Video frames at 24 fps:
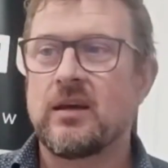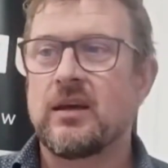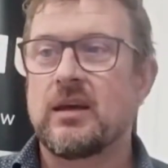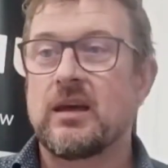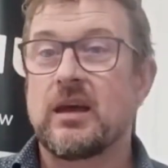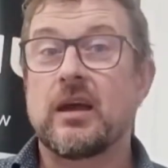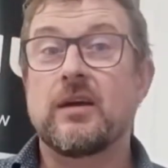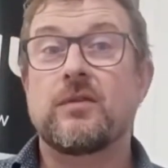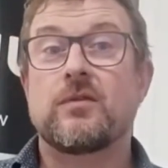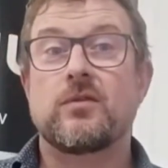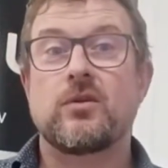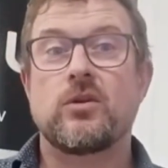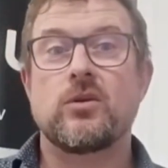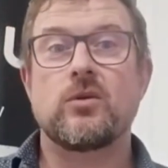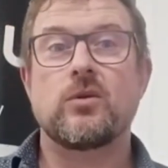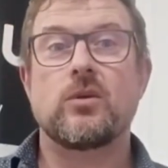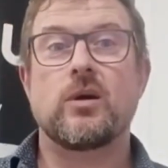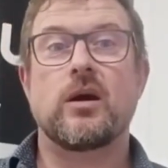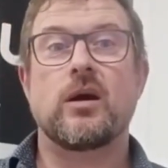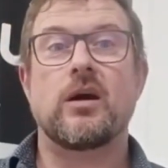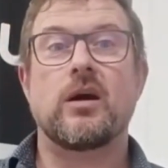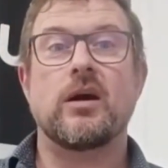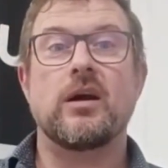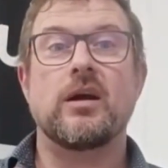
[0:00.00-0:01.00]
If you
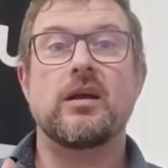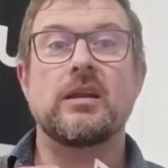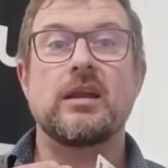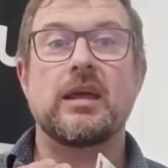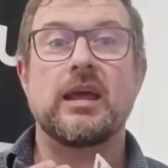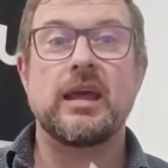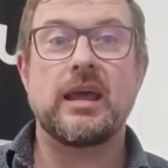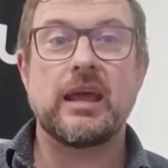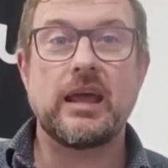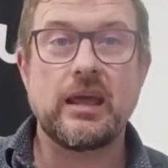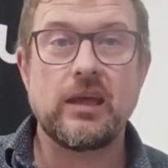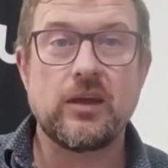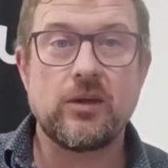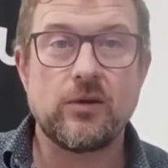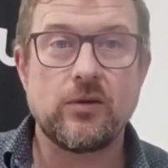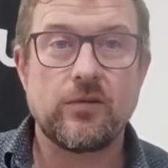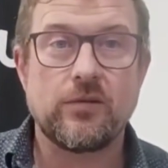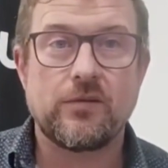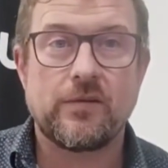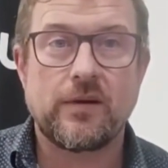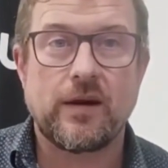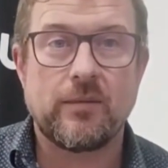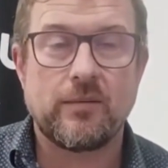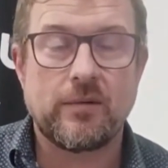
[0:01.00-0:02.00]
are an EU
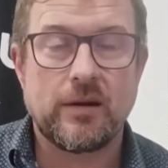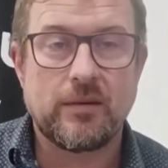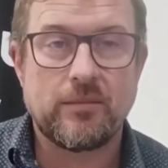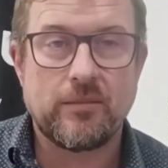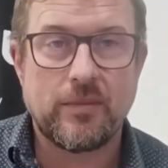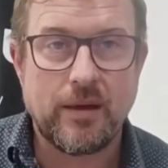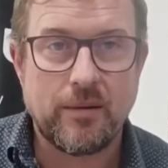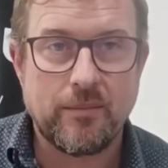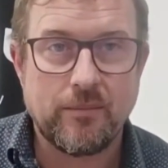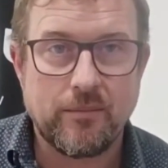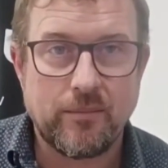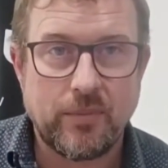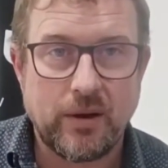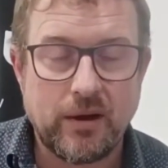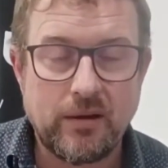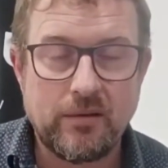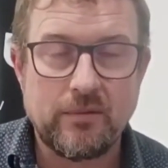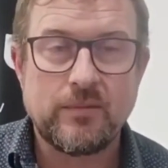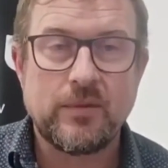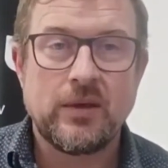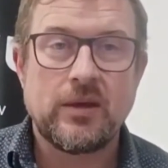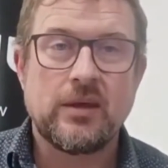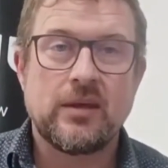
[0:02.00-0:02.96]
family member,